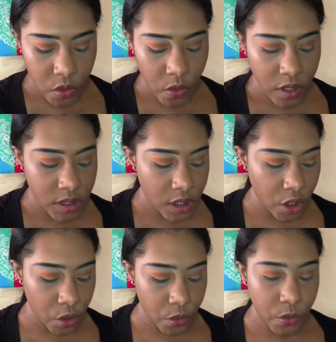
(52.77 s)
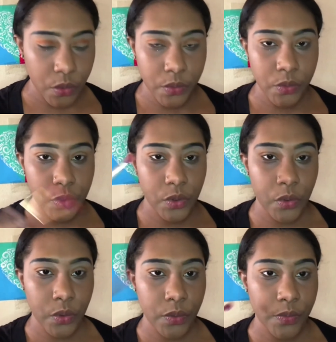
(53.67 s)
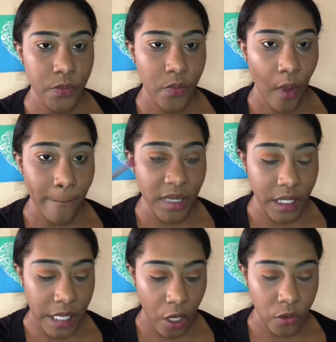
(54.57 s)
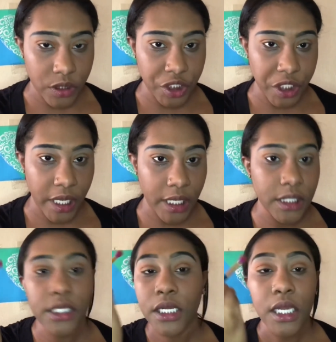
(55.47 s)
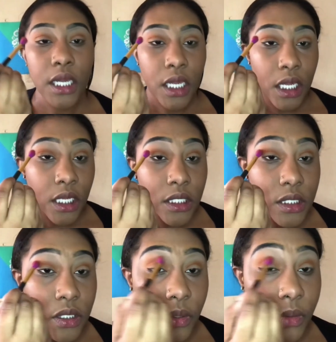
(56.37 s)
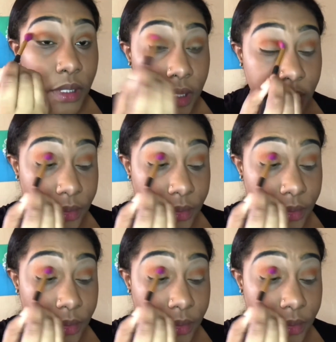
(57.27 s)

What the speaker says: to continue to blend out the shade. Yeah.